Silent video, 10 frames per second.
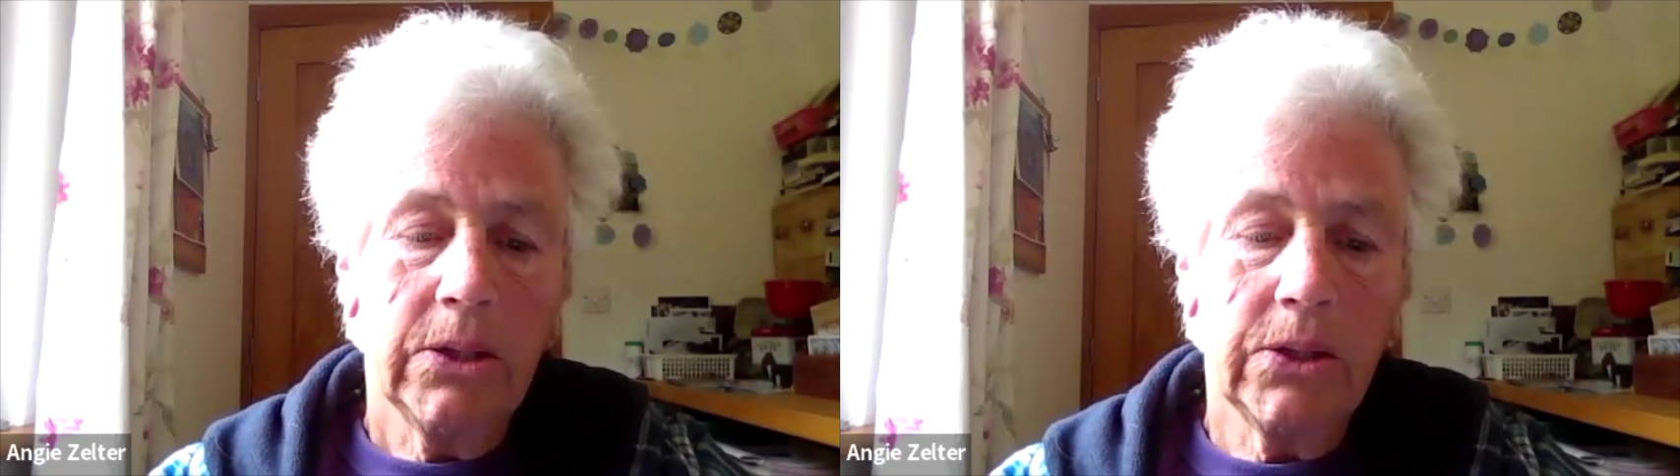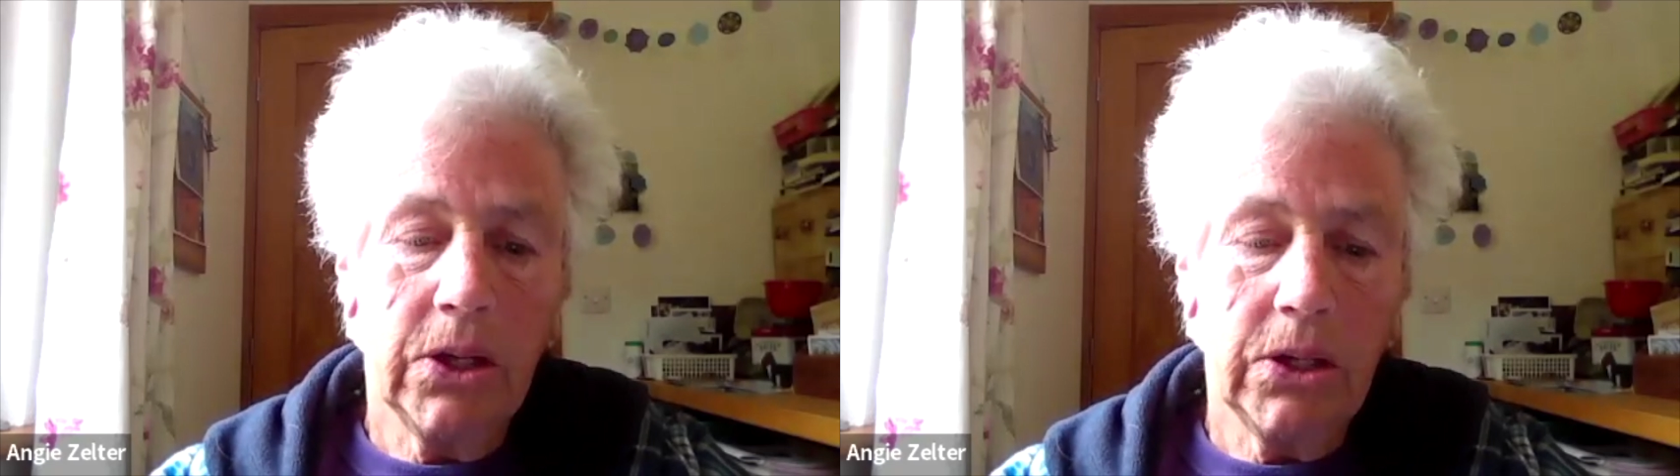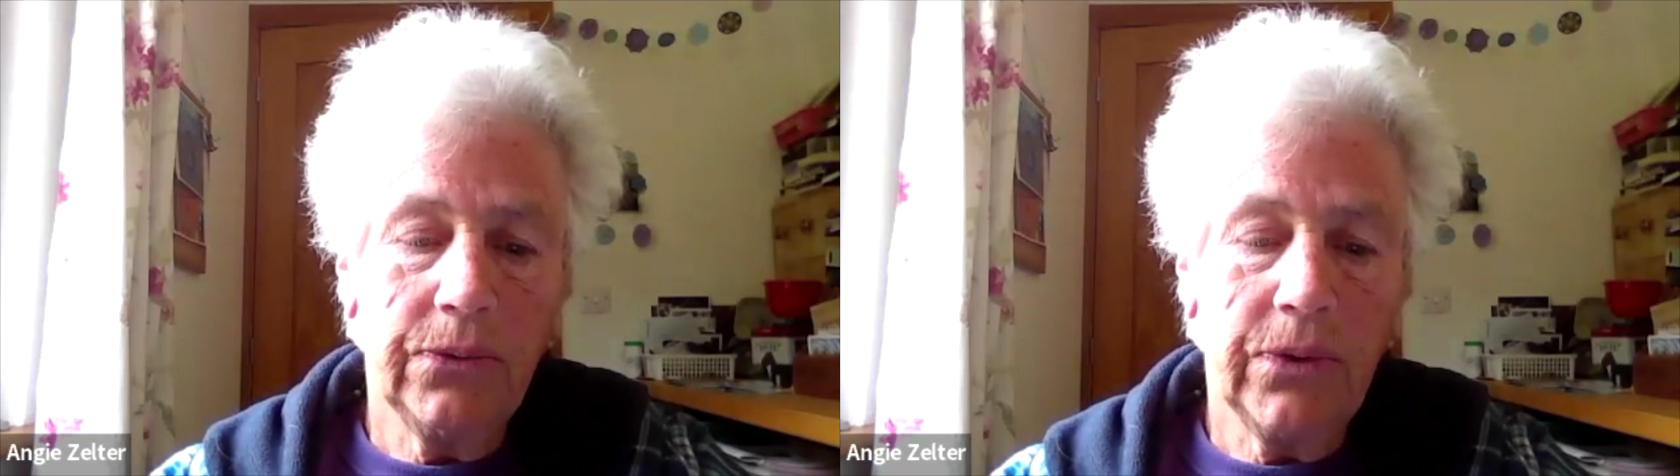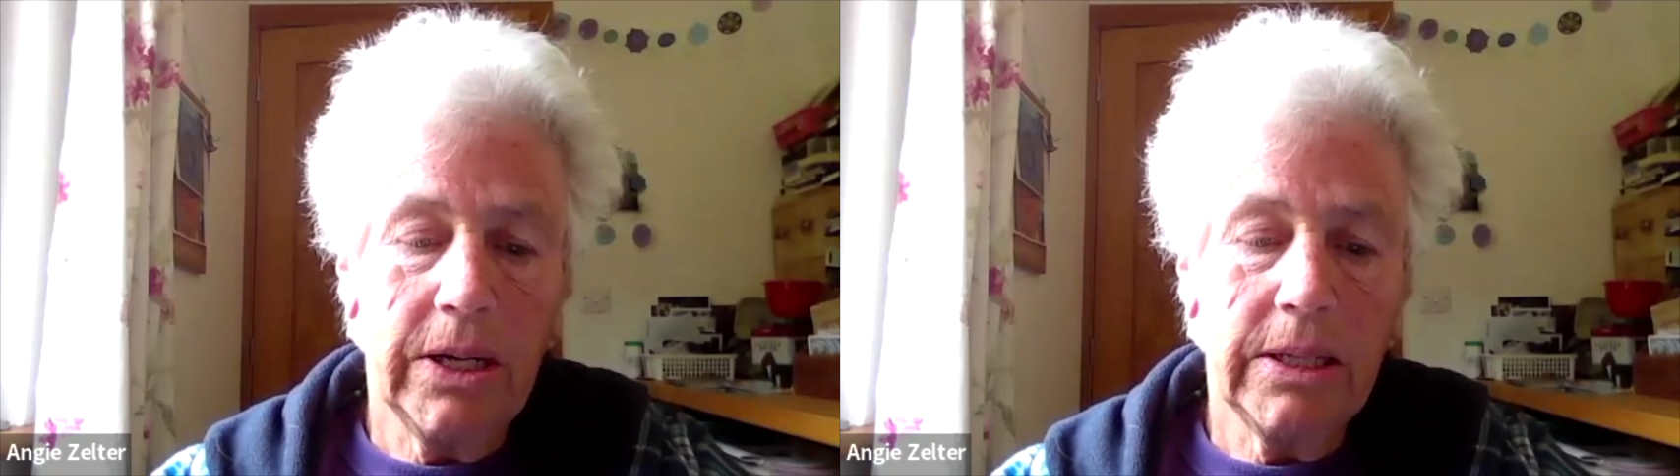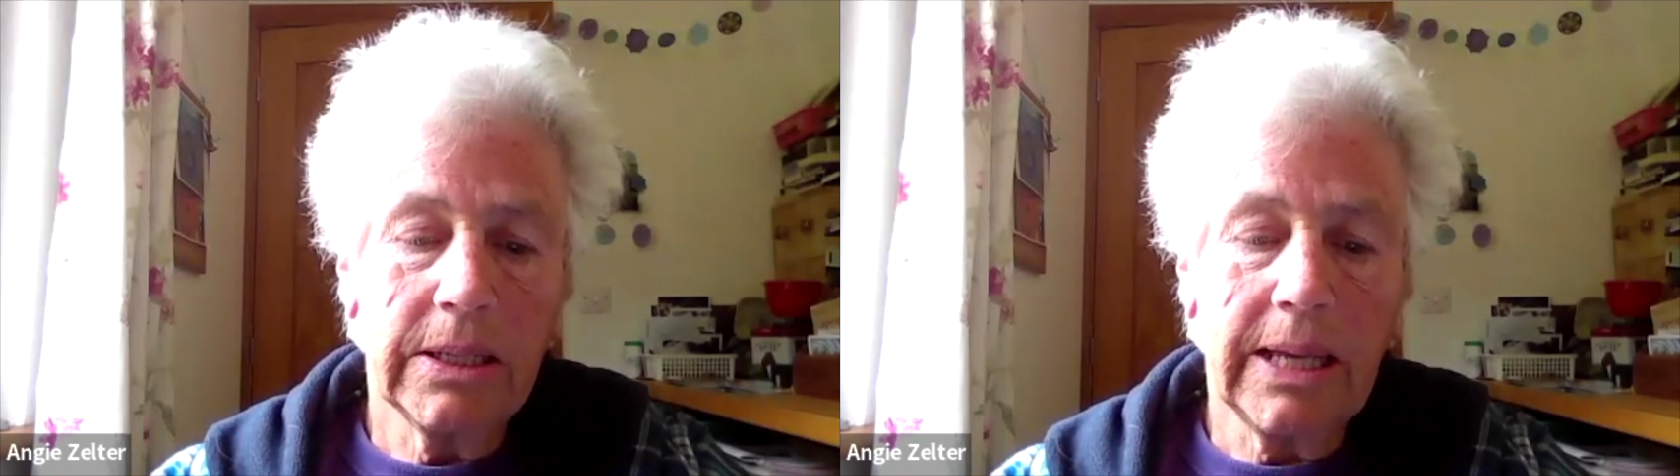
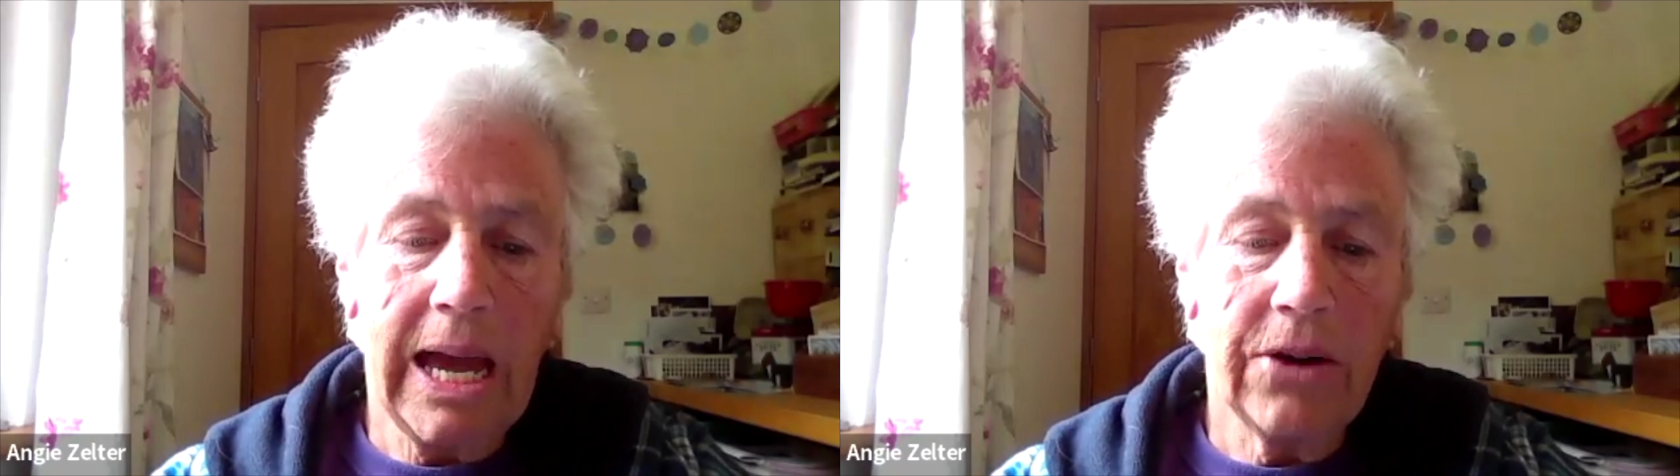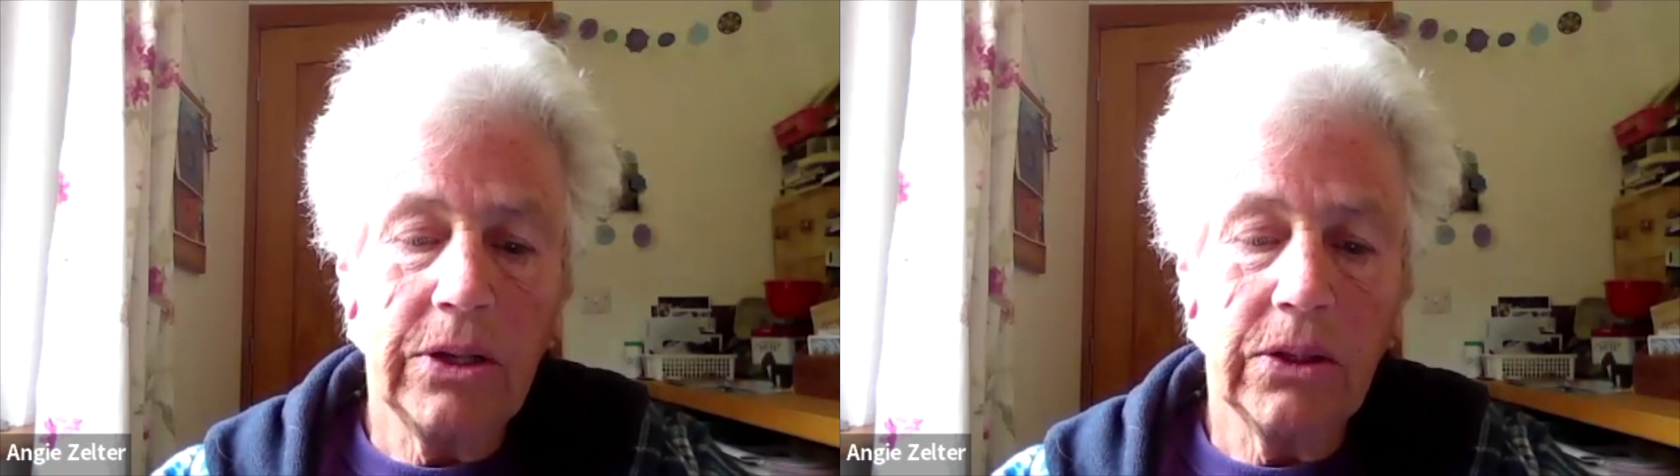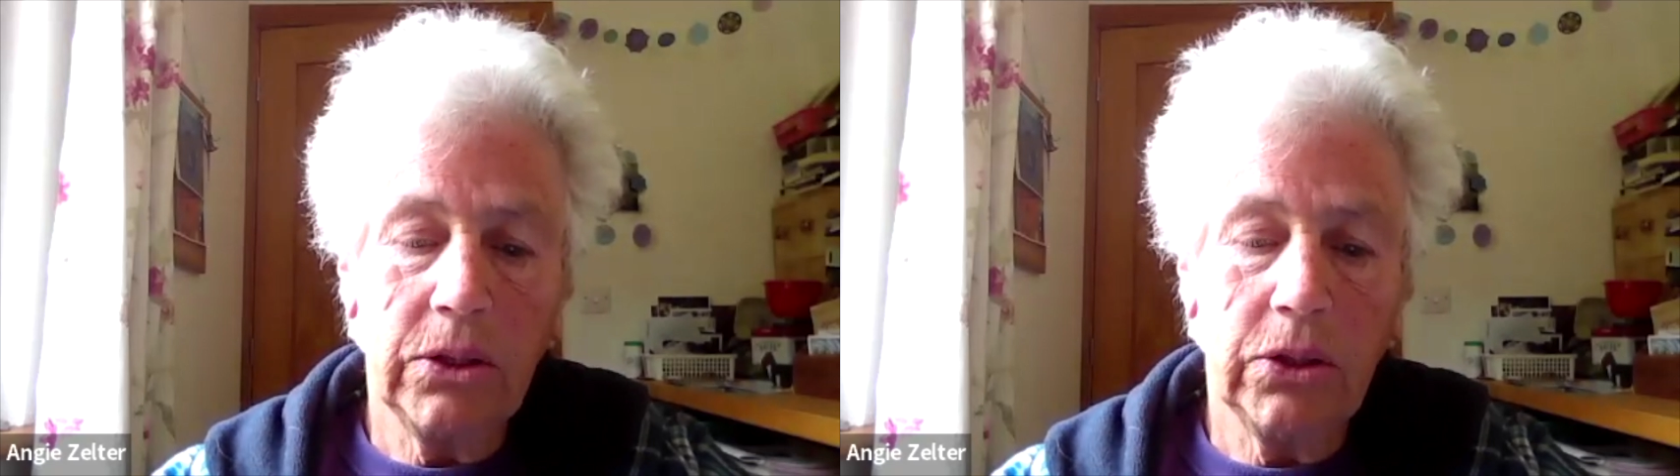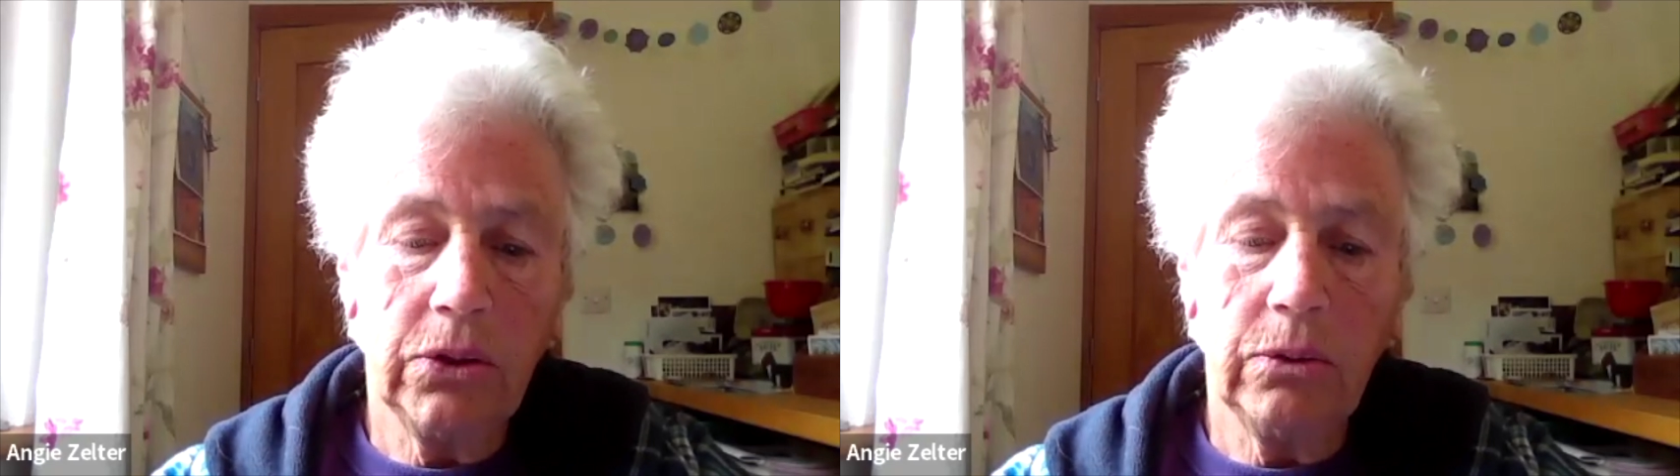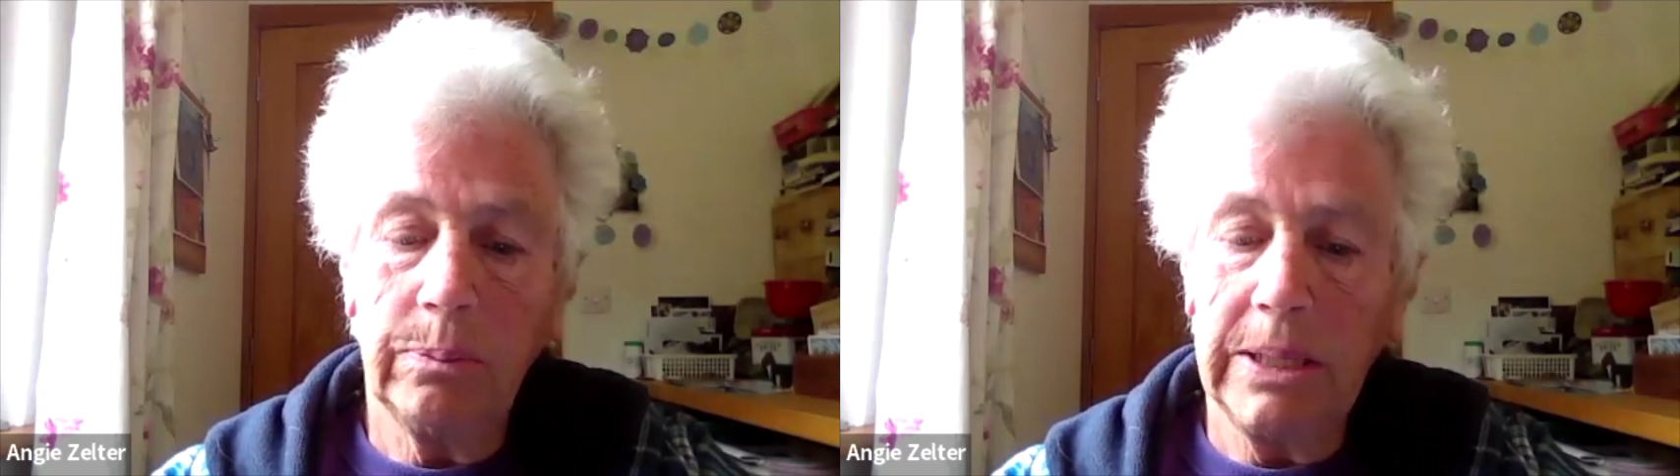certified to carry the new